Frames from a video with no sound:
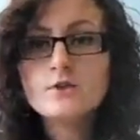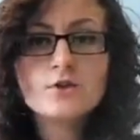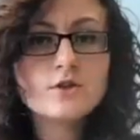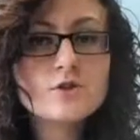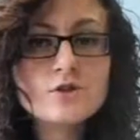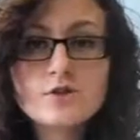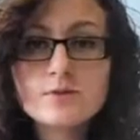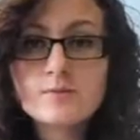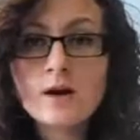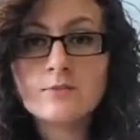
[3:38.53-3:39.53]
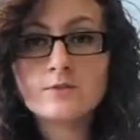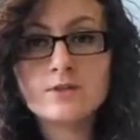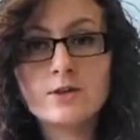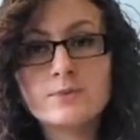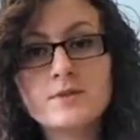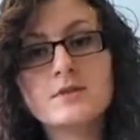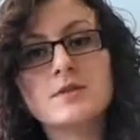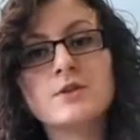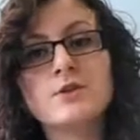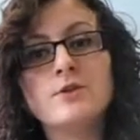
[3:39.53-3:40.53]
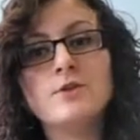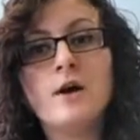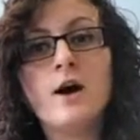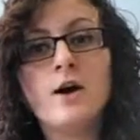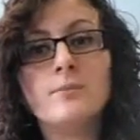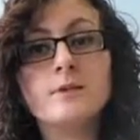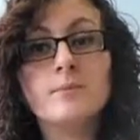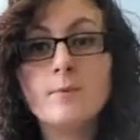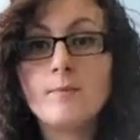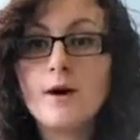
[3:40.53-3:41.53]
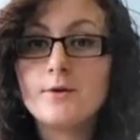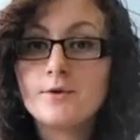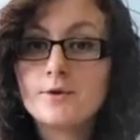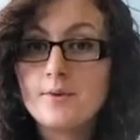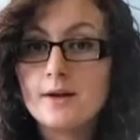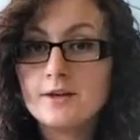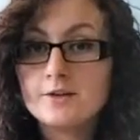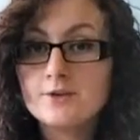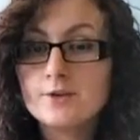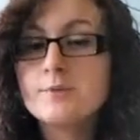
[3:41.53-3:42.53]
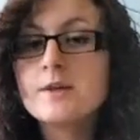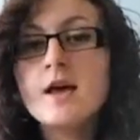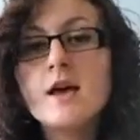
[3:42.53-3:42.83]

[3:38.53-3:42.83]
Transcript: So these are just some helpful tips to keep in mind when you're writing a script.